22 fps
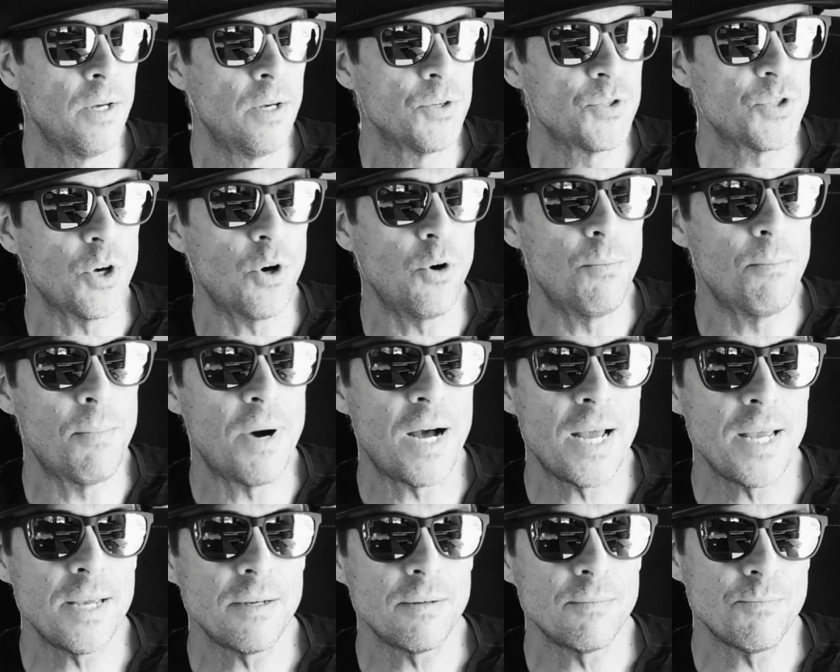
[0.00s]
So
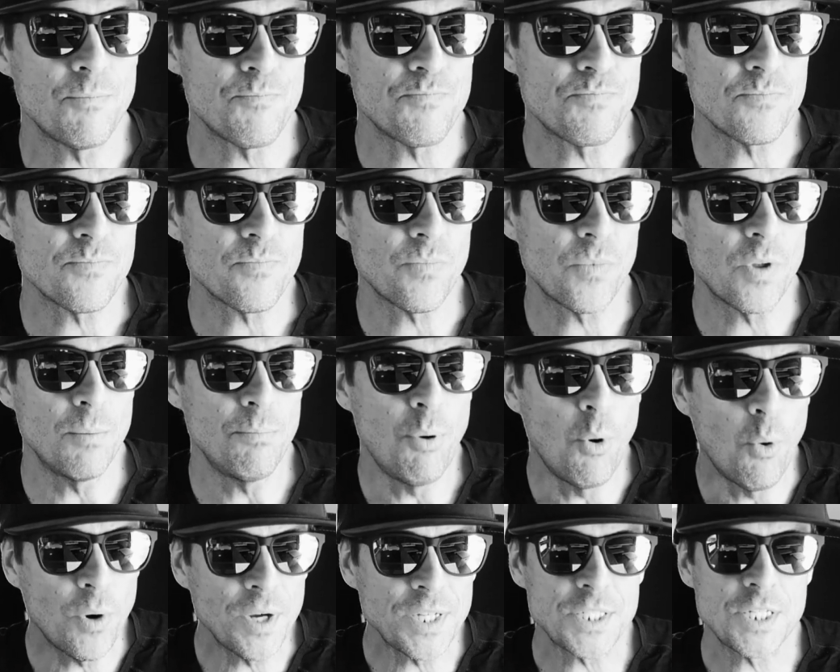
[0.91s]
my
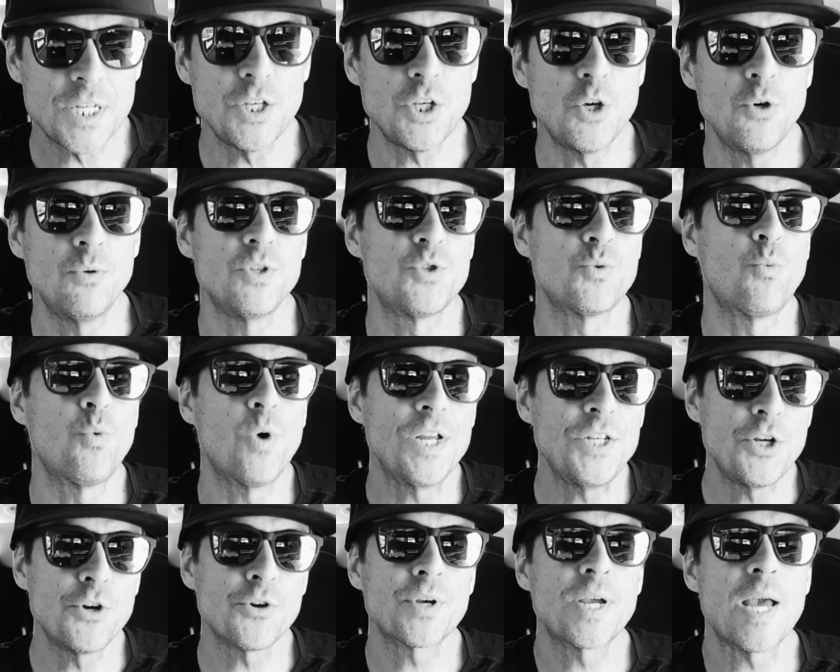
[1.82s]
point to you is,
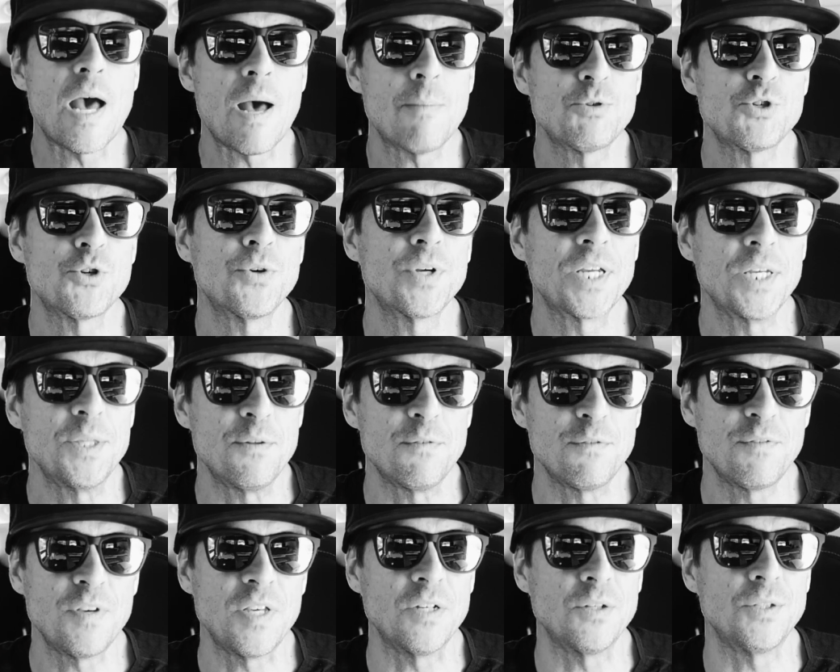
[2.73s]
when you're capturing in the
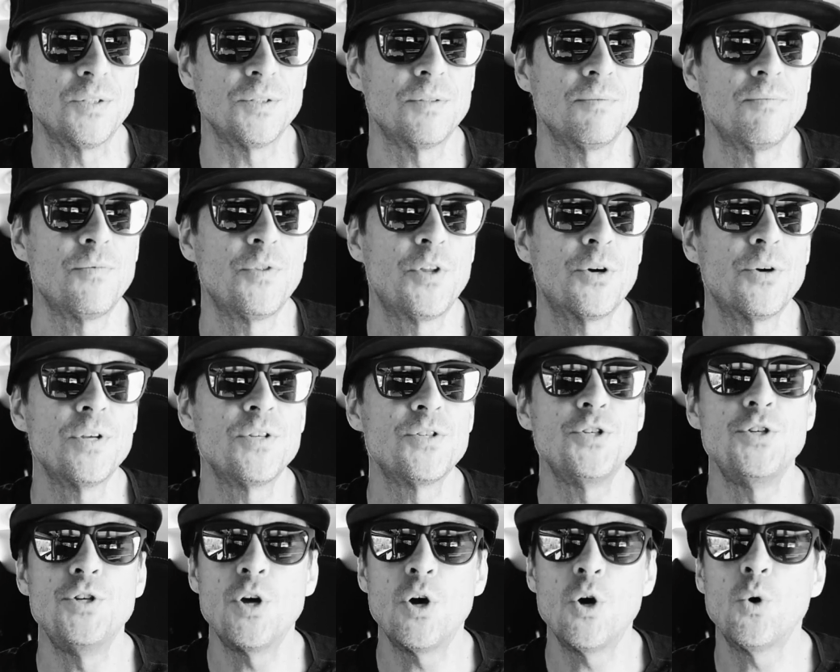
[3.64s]
field, there
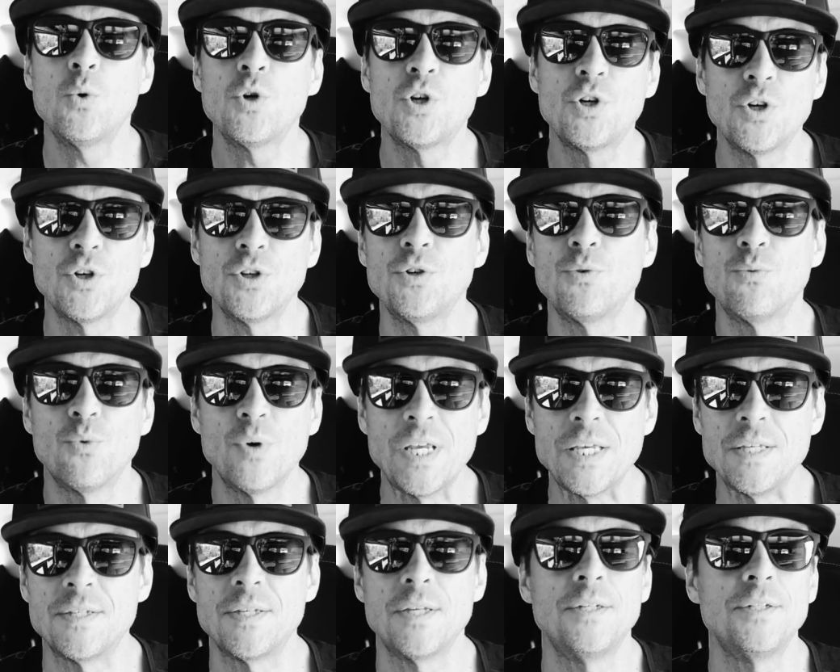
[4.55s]
is no good
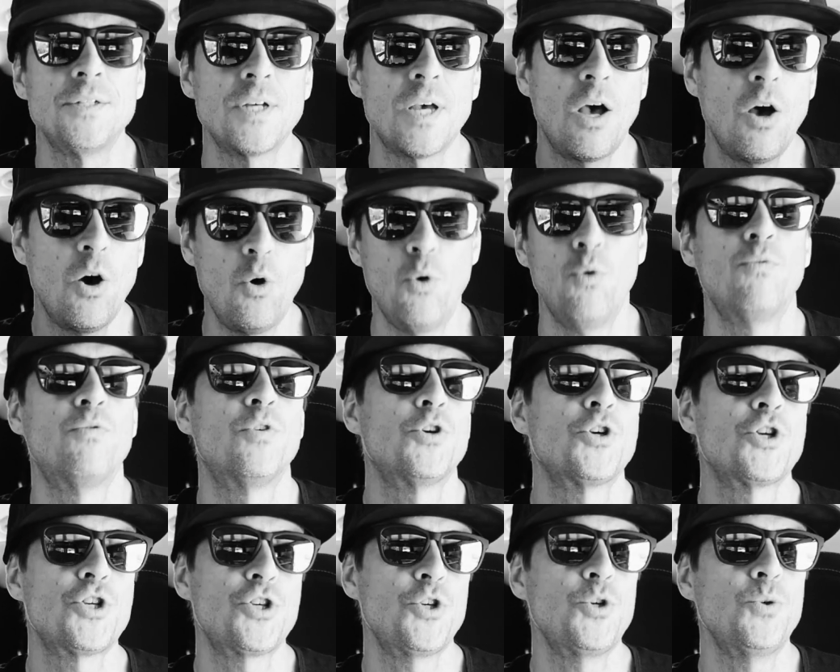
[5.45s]
reason to
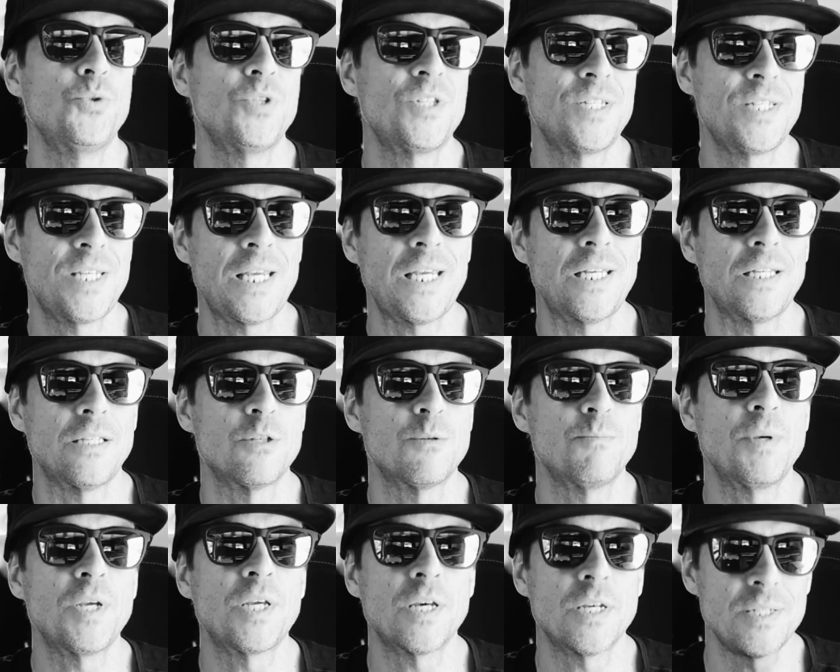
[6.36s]
overshoot scenes,
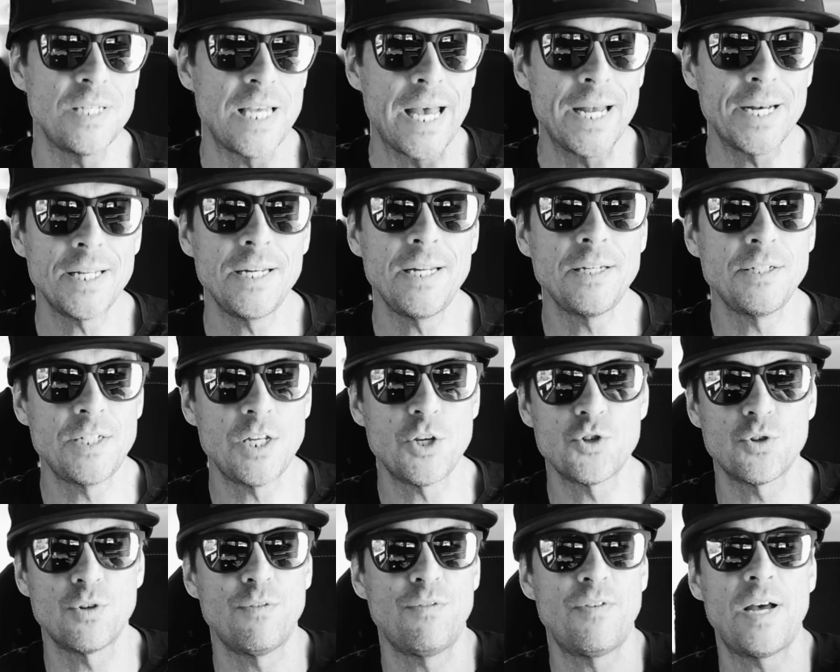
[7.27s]
because editing
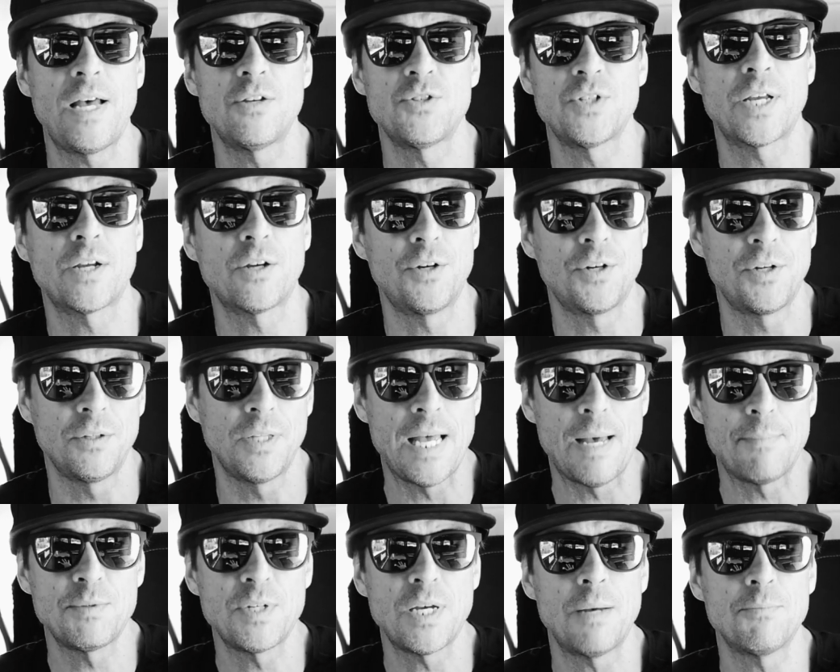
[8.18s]
digital files like on a
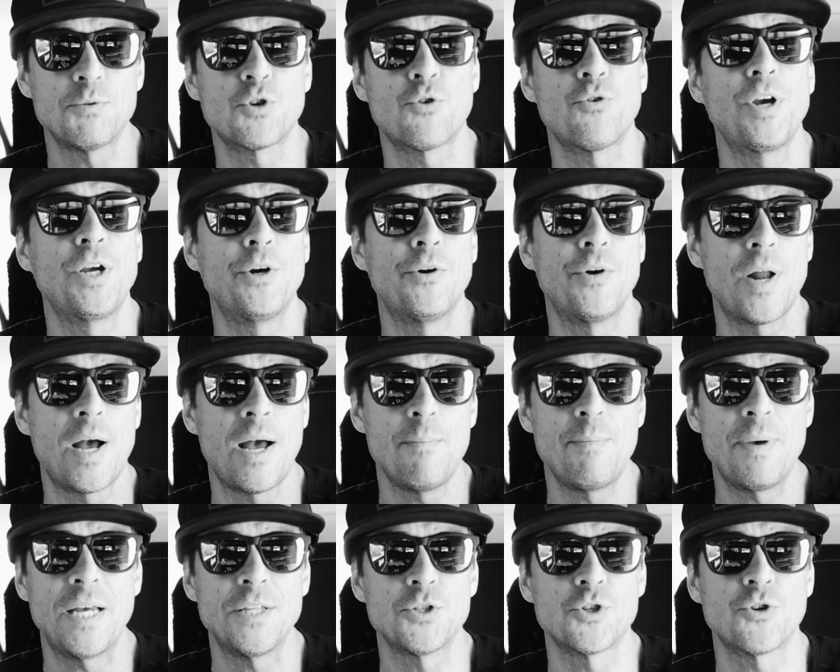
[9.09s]
laptop screen or an
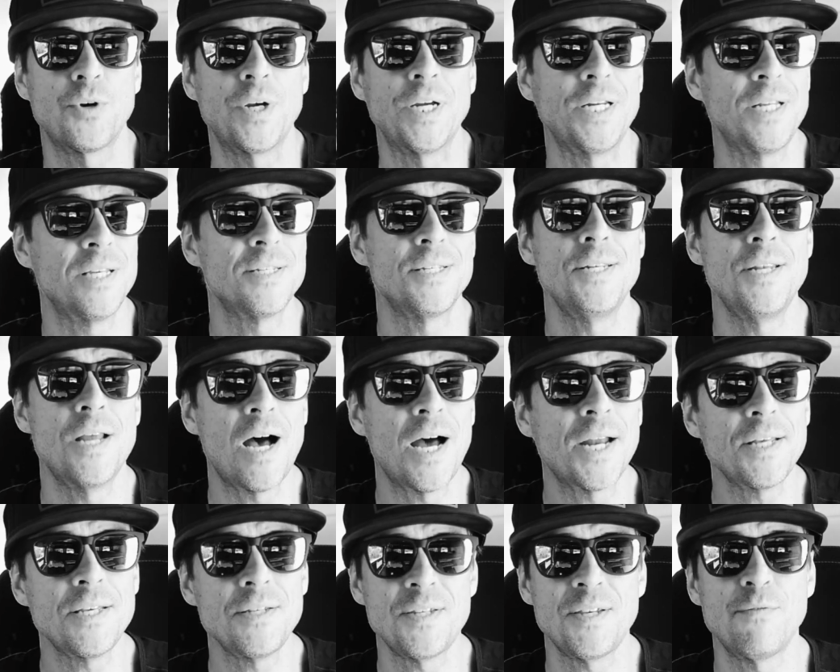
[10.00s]
iPad screen is
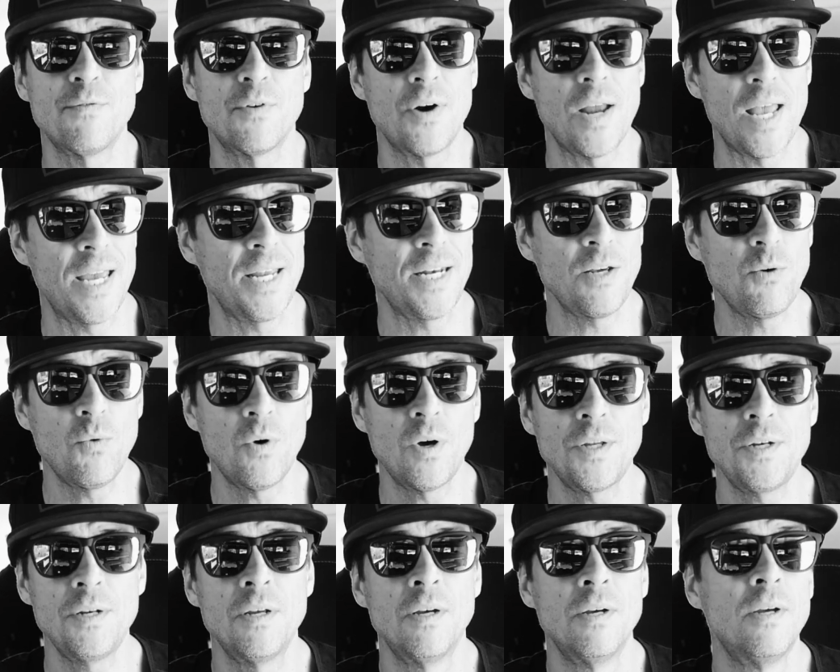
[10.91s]
not easy for
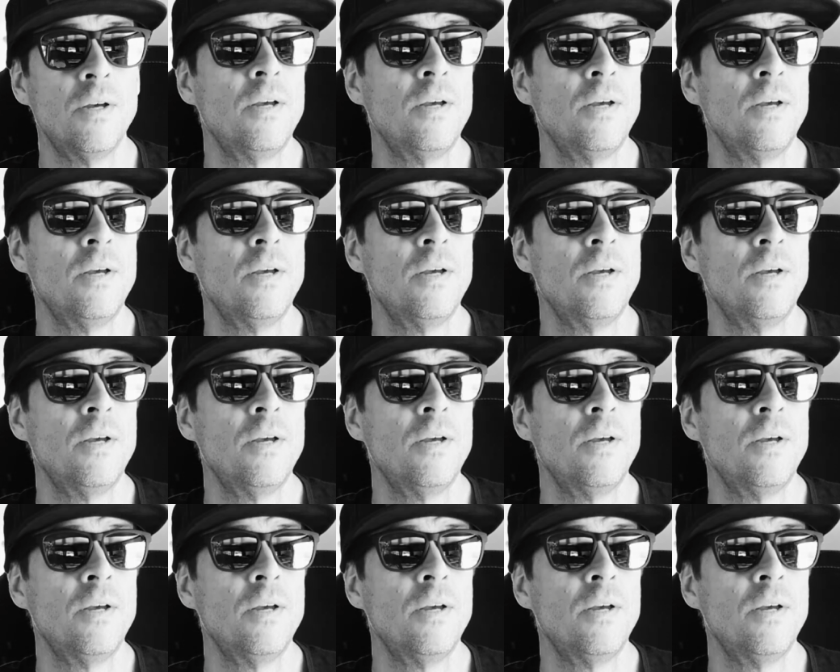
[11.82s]
anyone.